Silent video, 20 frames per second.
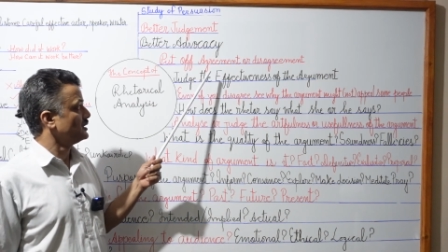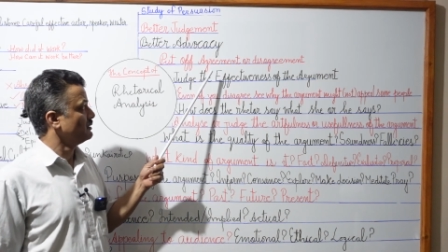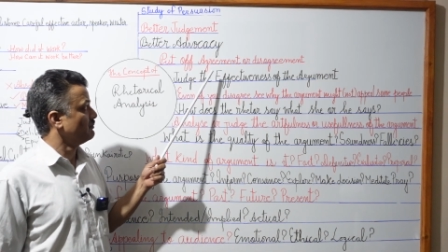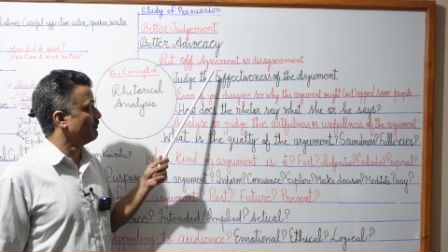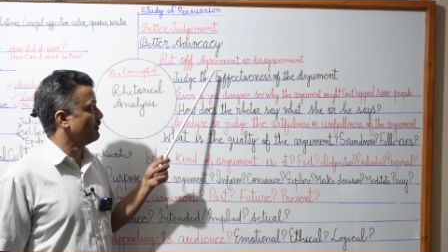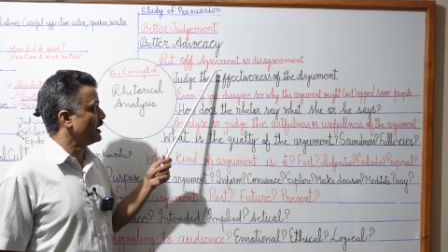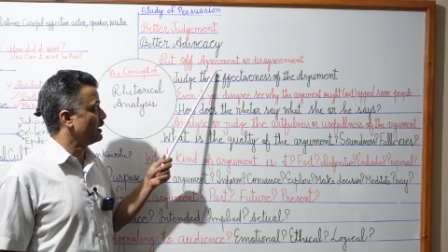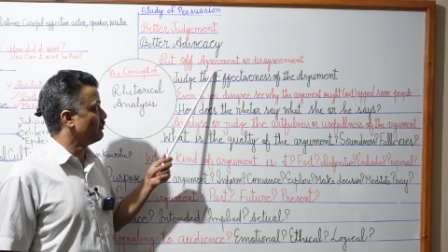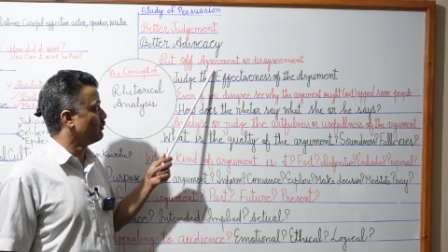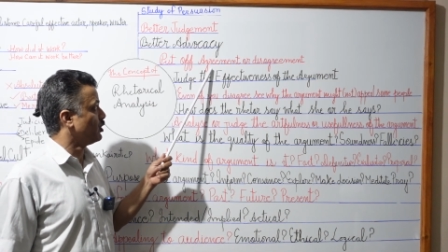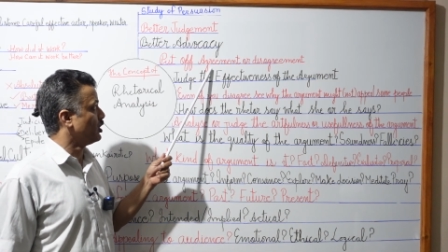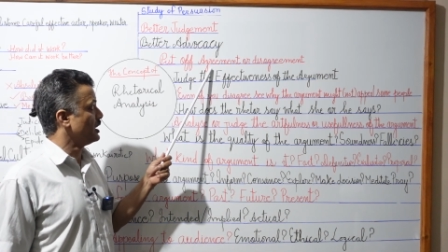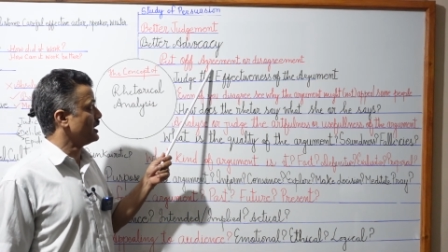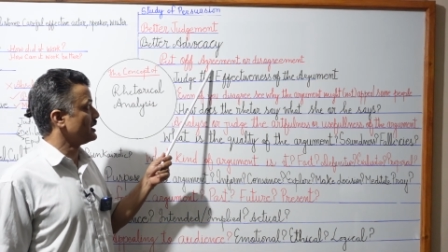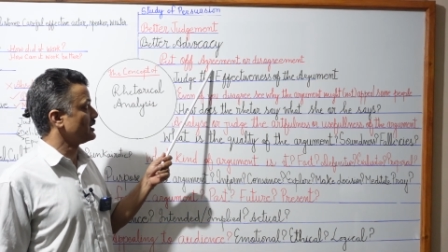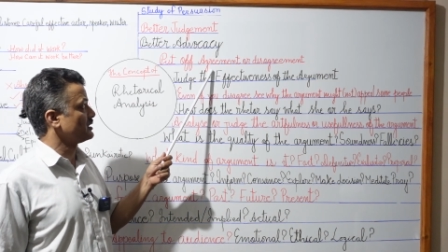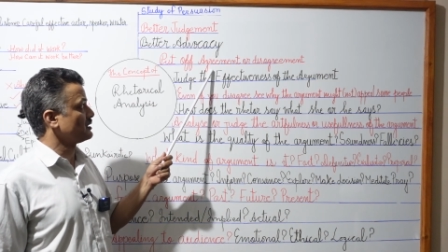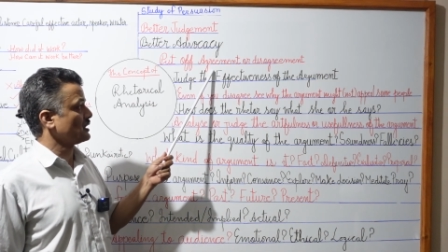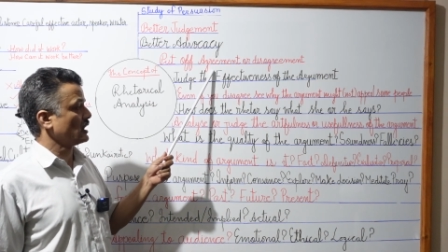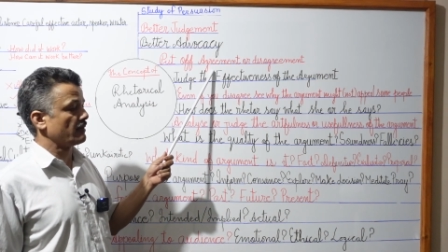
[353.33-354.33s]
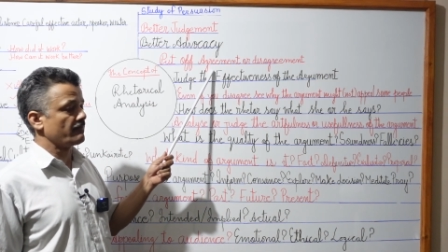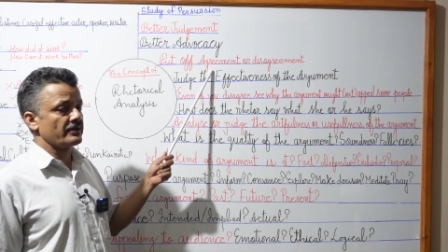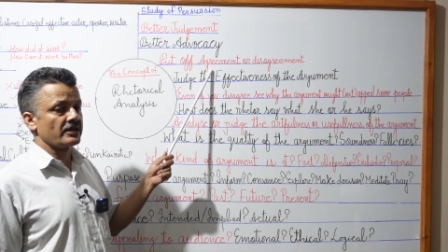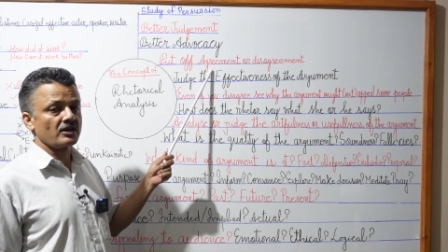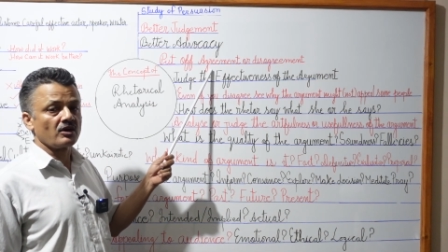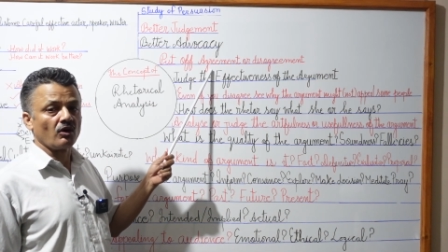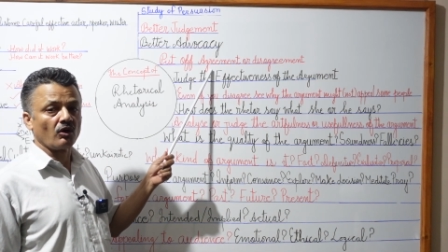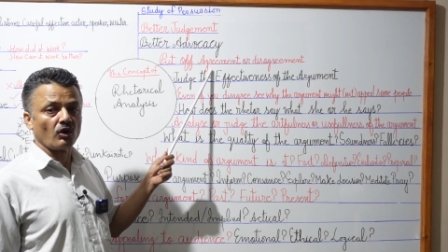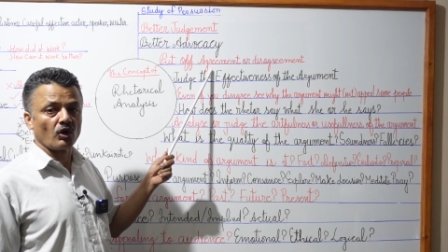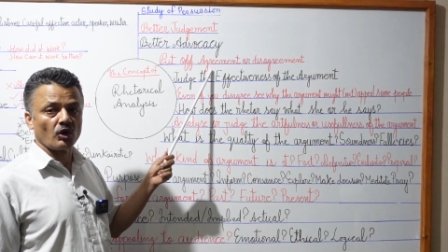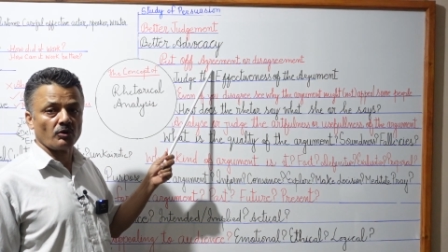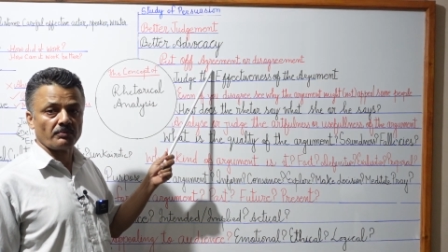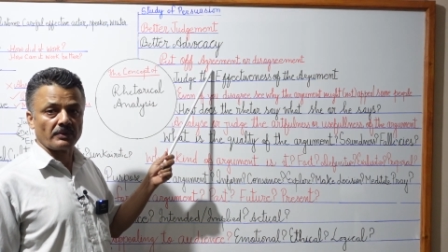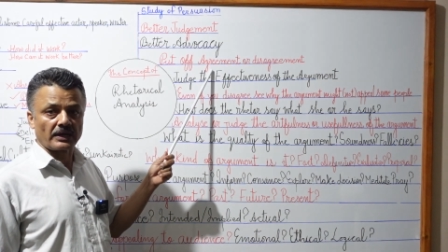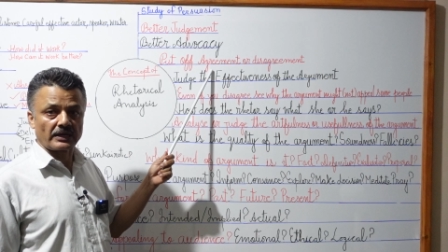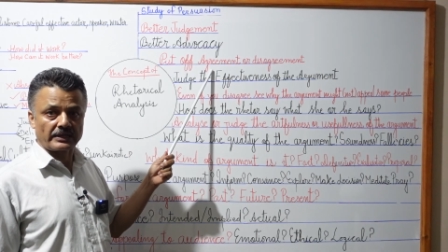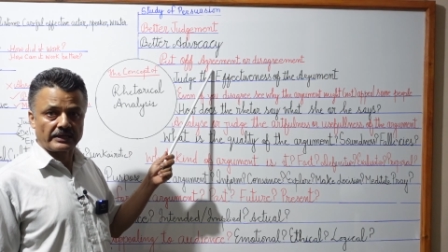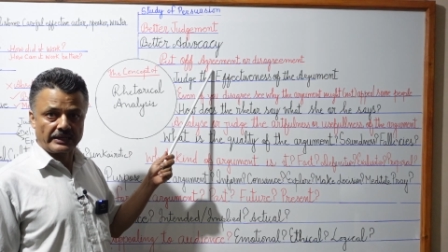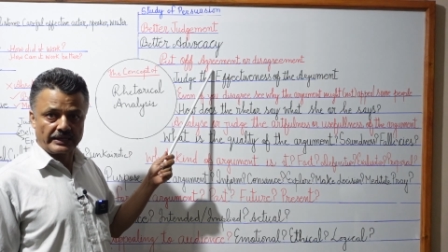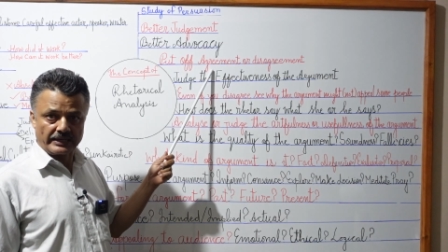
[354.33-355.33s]
memoir Coming Home
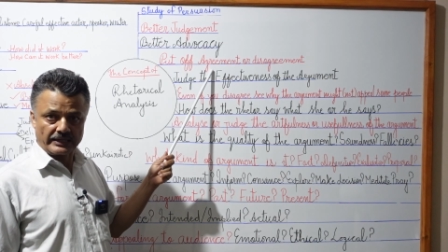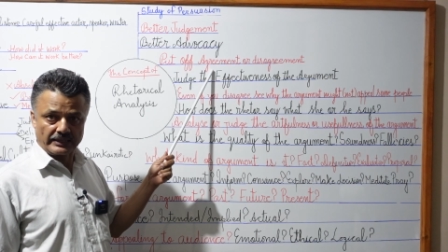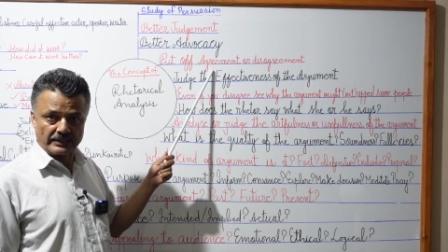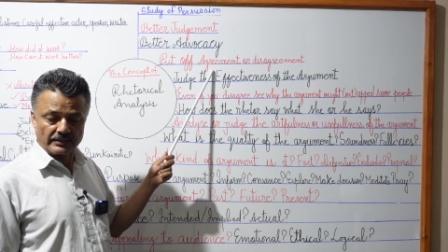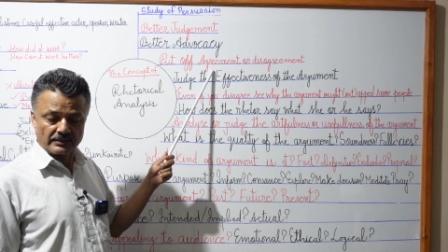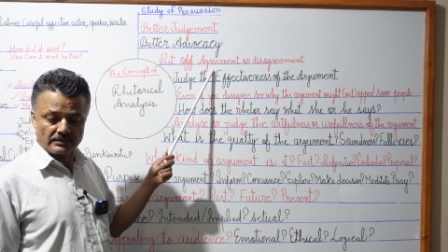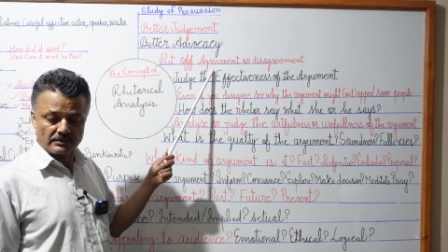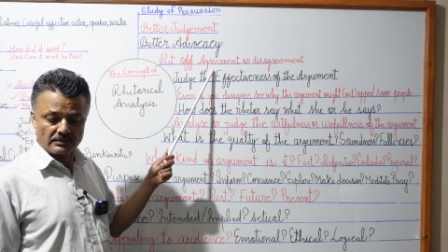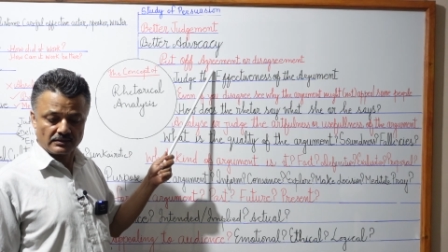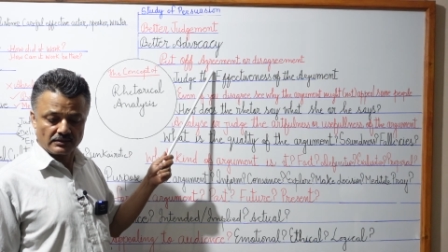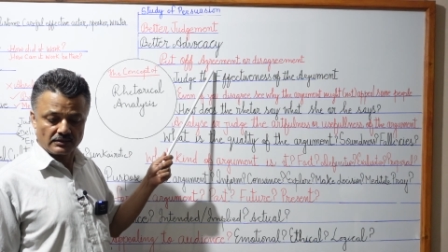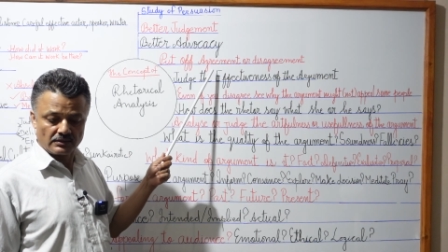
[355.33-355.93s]
Again,